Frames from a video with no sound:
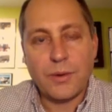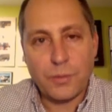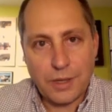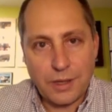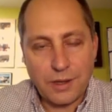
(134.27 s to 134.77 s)

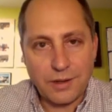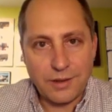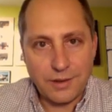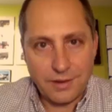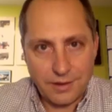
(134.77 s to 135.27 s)
well,
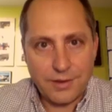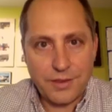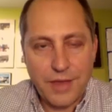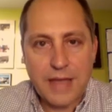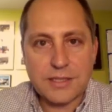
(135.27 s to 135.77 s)

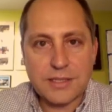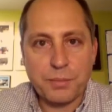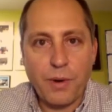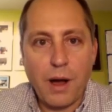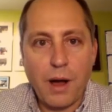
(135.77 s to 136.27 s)
that's a
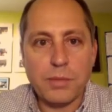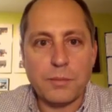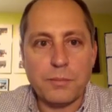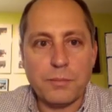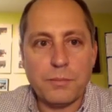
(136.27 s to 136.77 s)

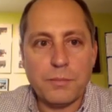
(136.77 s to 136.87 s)
problem.